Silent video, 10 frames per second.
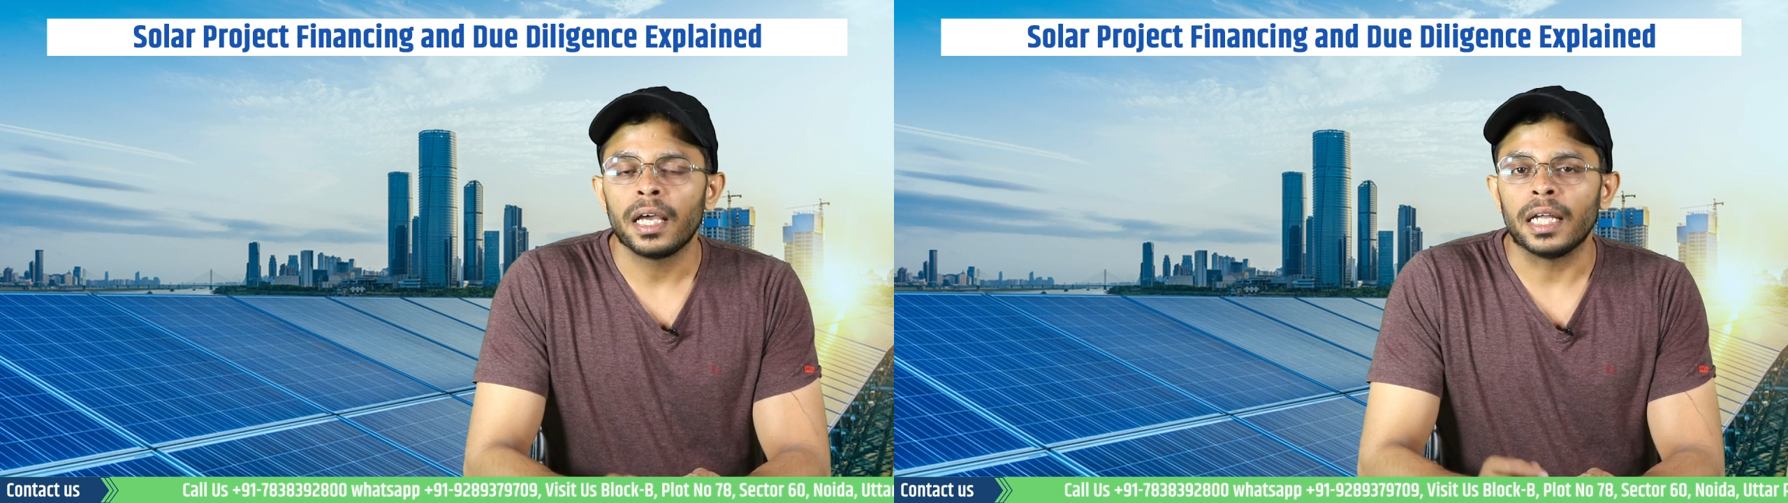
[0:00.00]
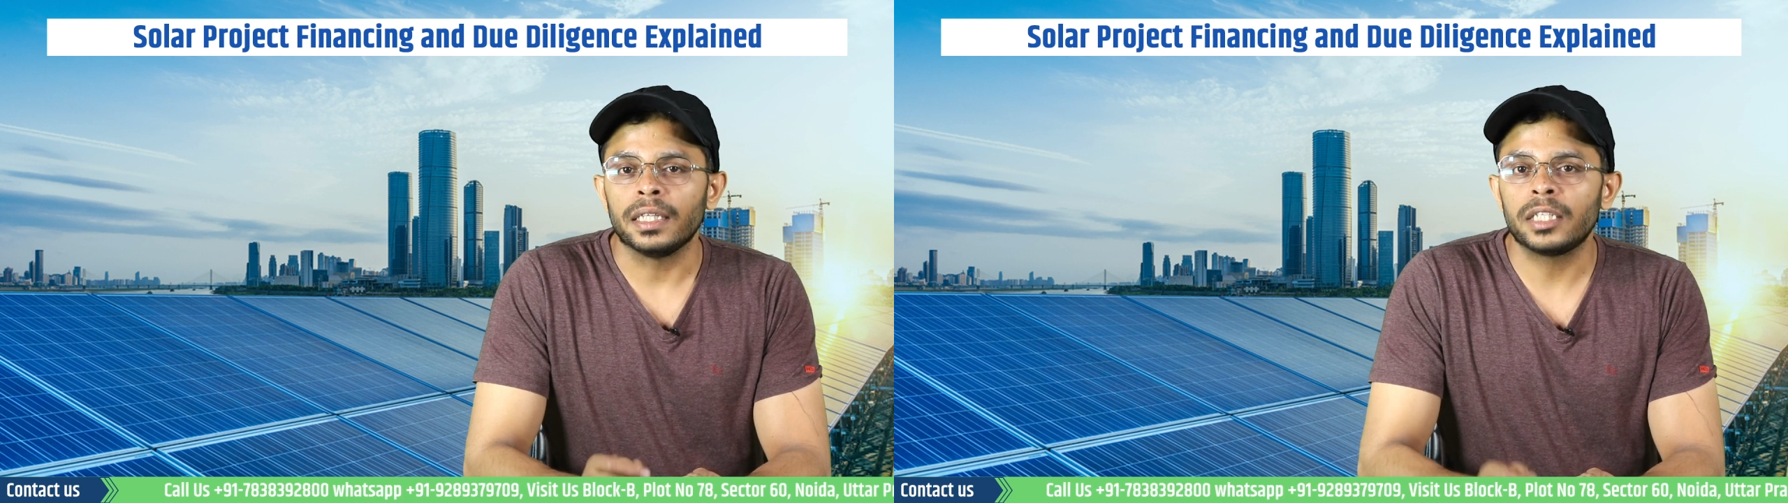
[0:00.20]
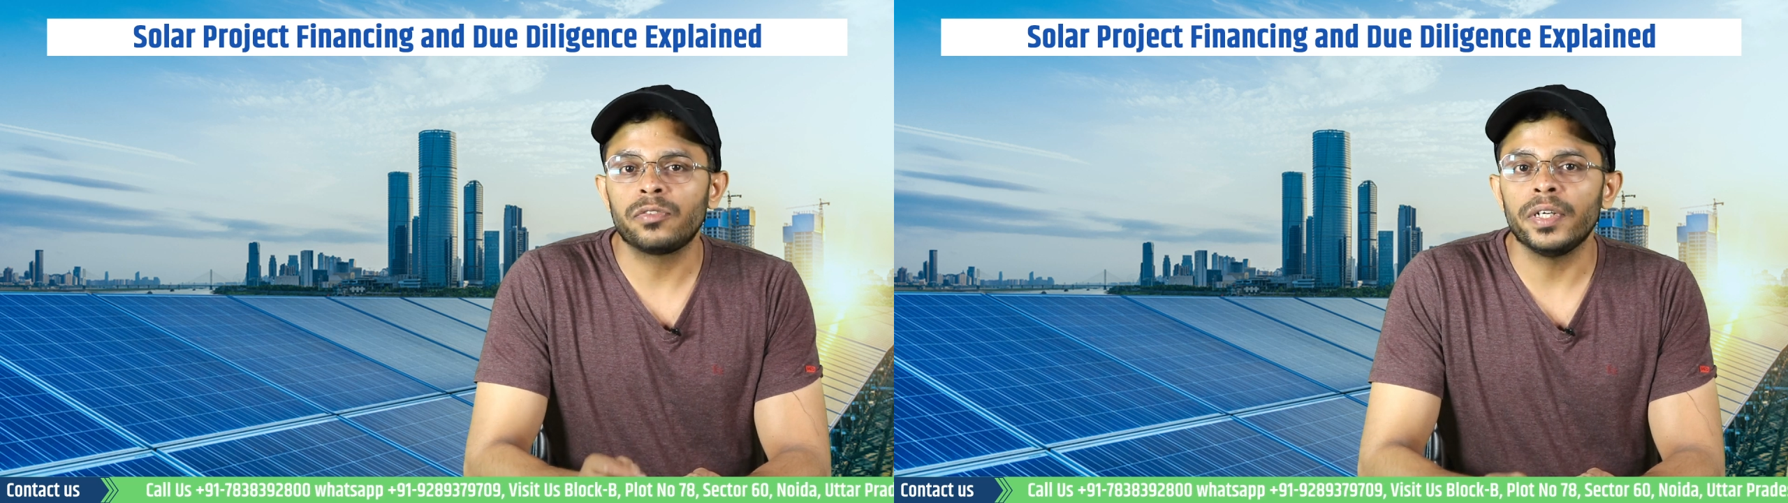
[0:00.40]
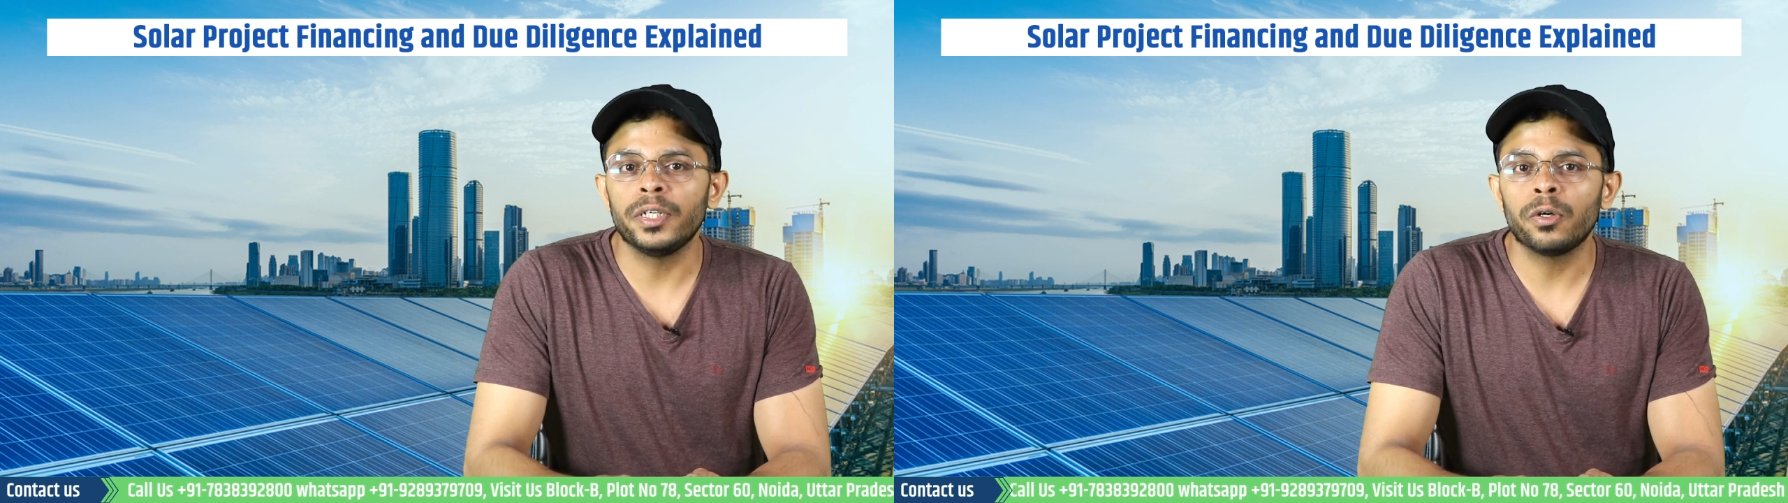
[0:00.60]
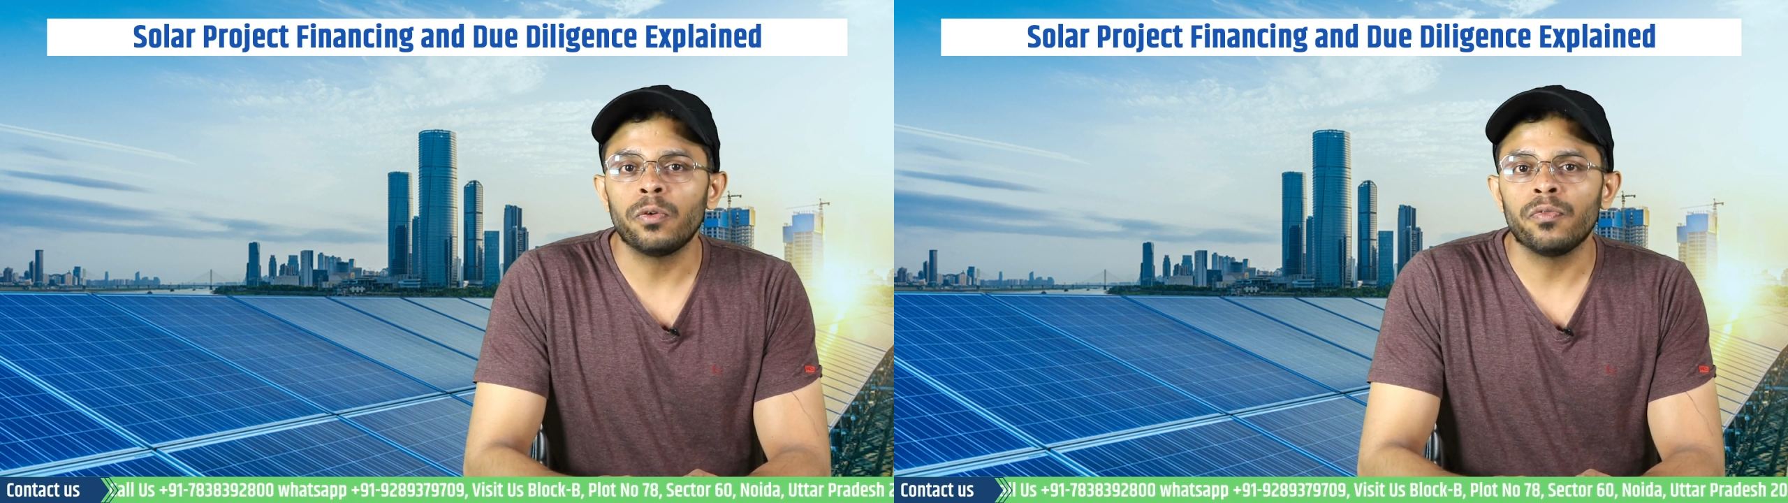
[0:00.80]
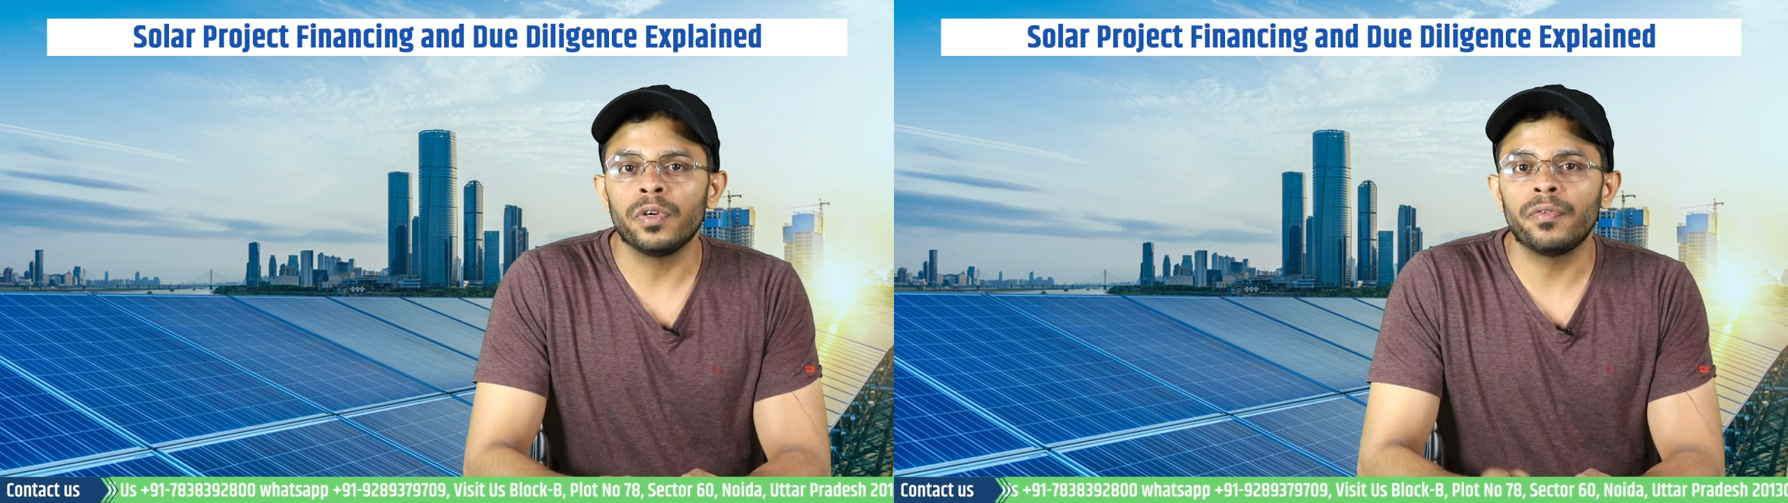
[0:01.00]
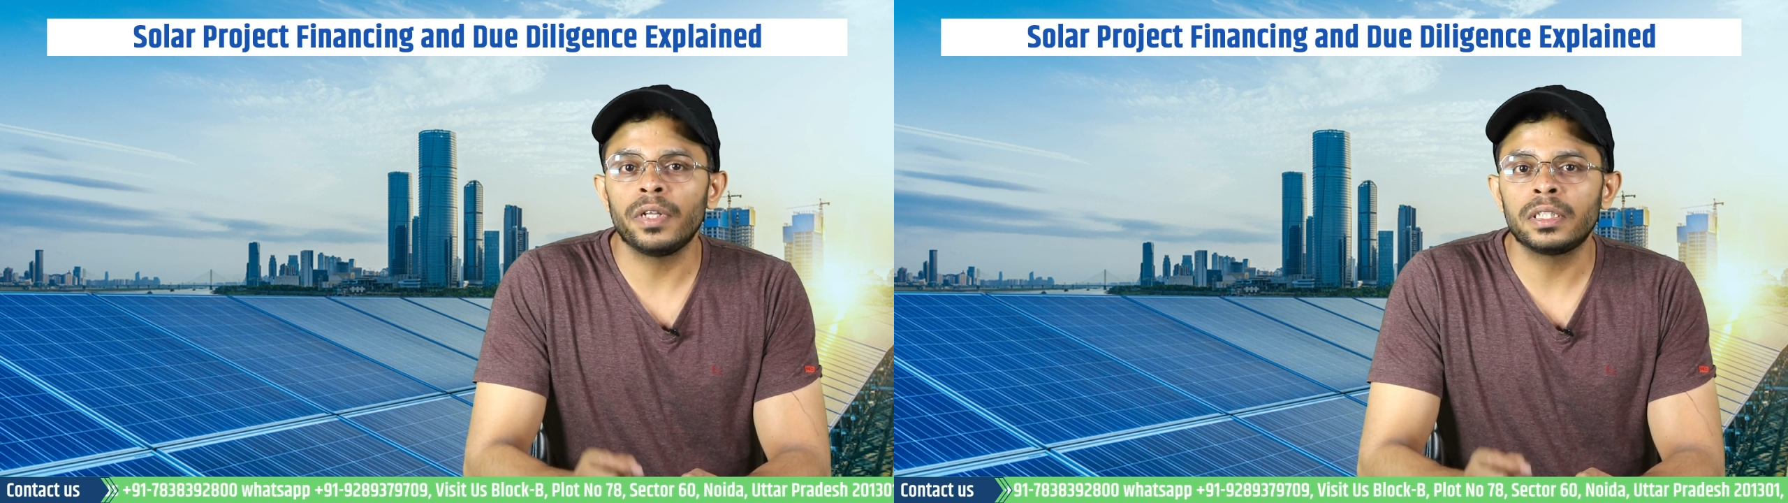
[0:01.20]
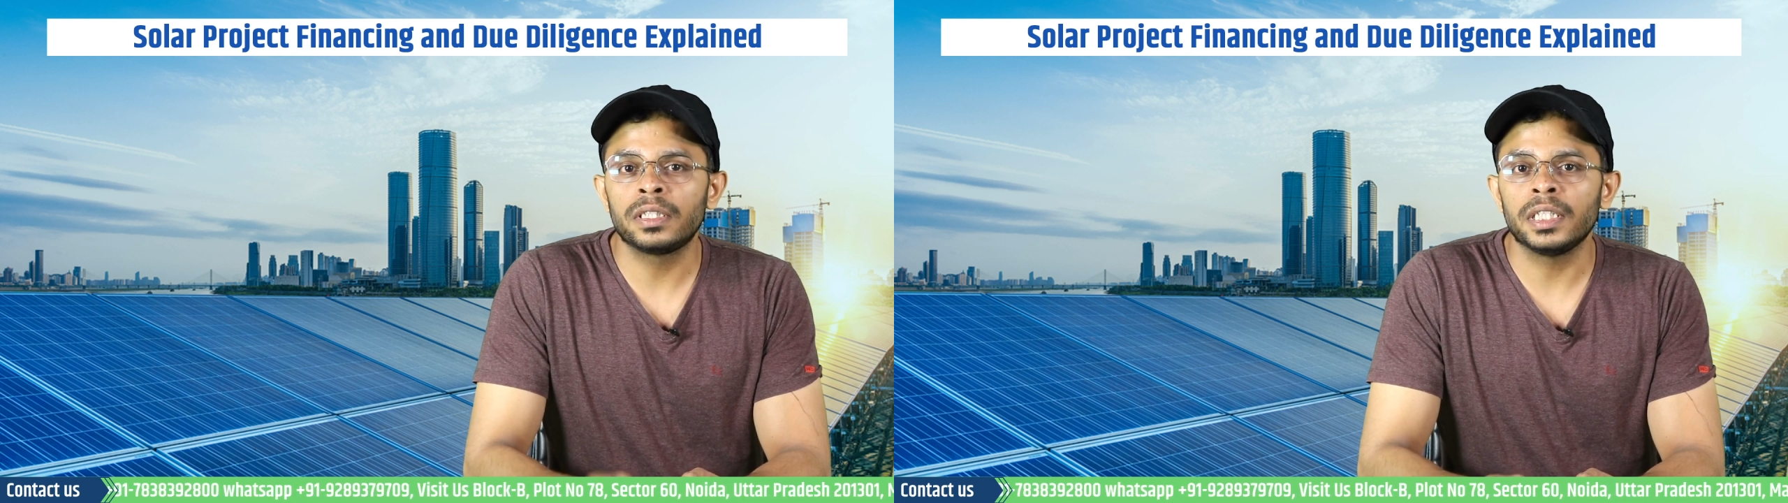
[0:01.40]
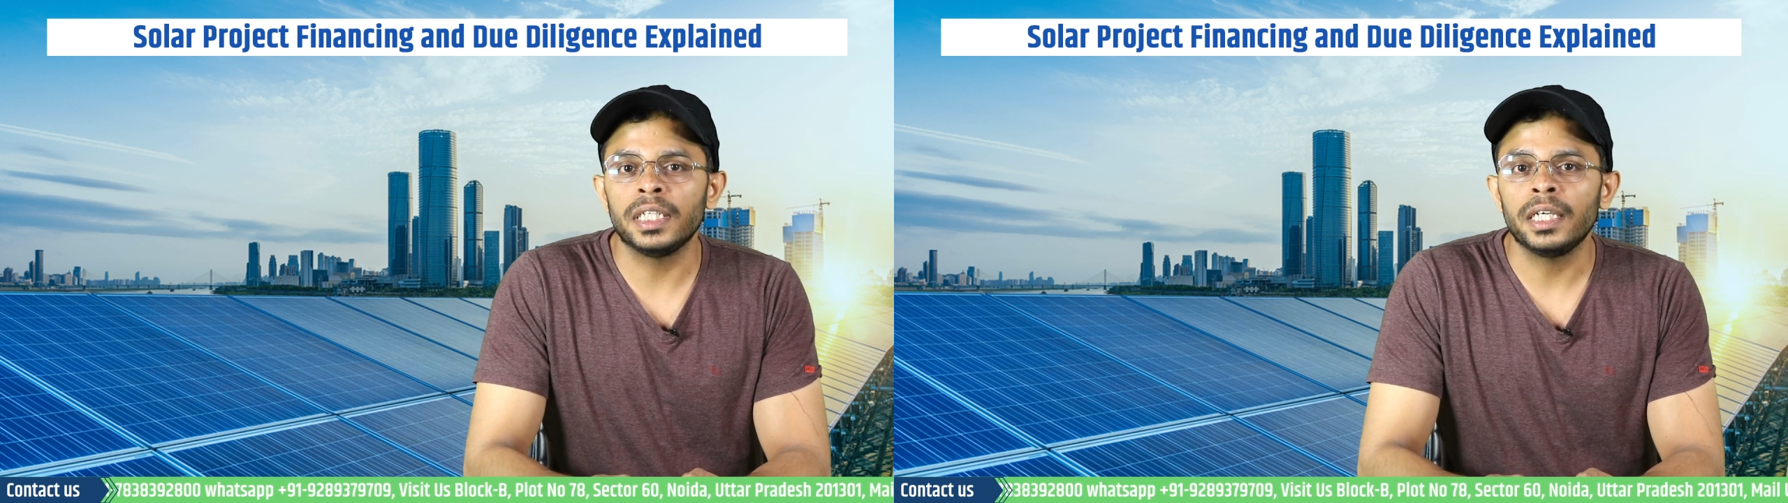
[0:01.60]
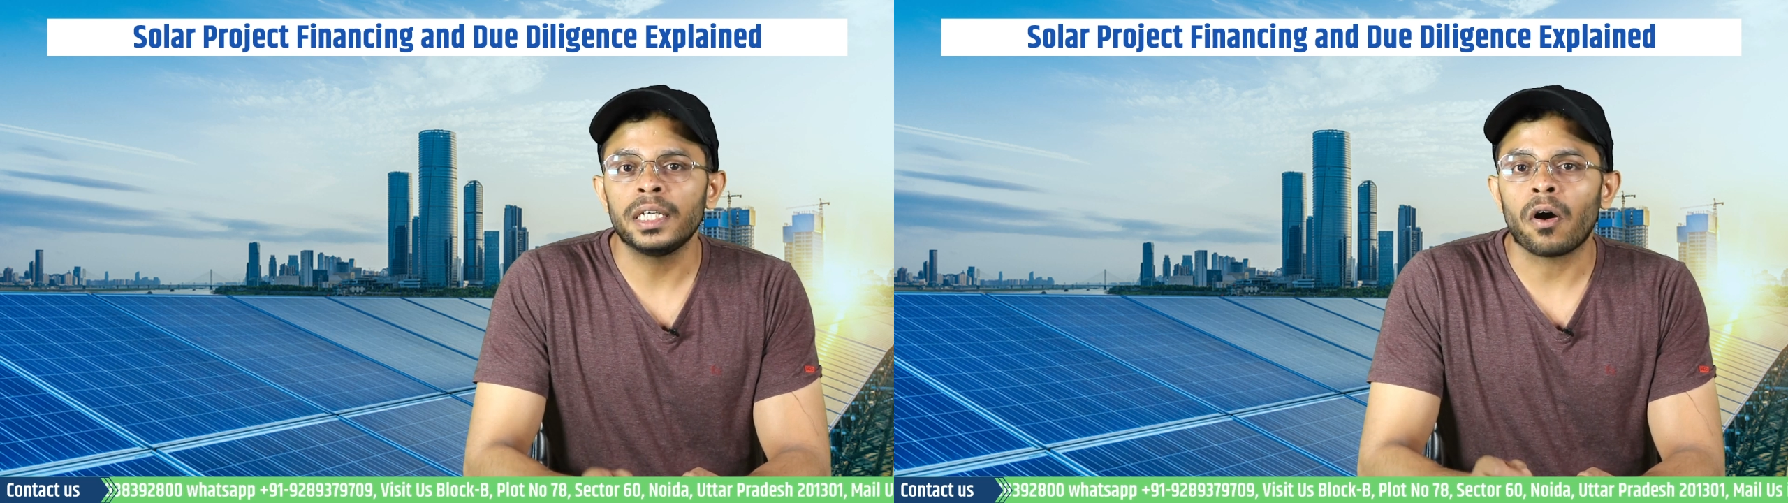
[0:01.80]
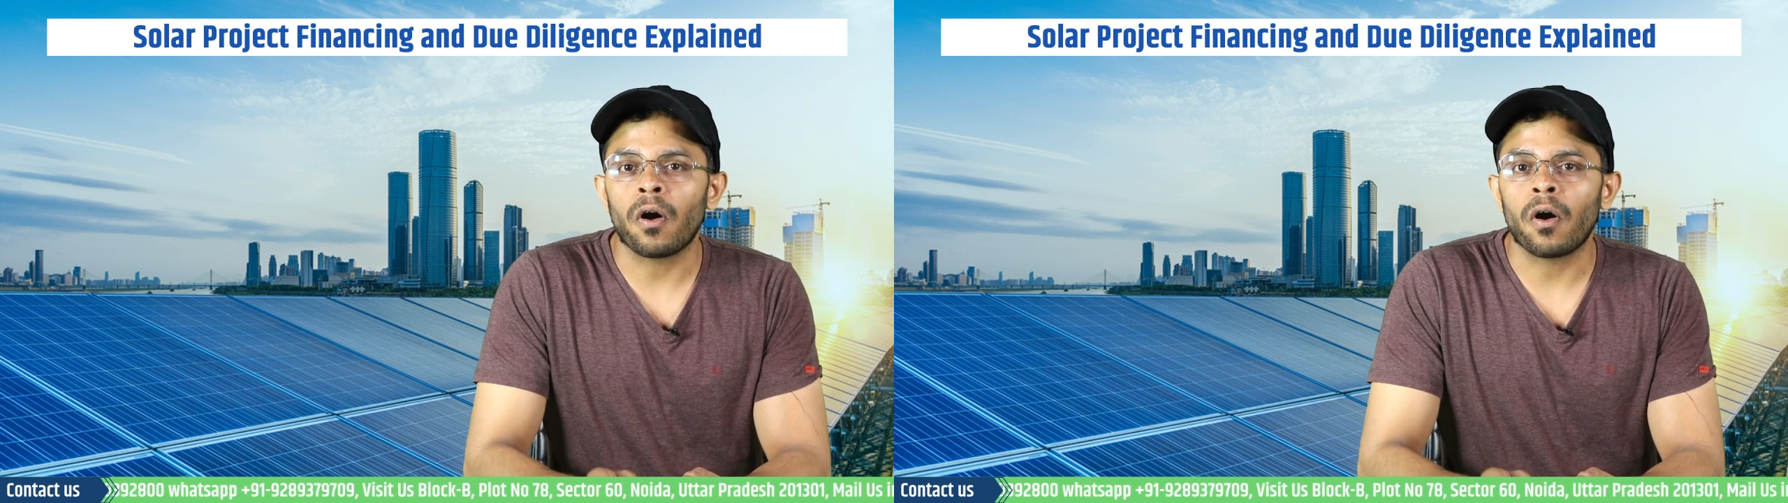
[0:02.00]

In this video, we will see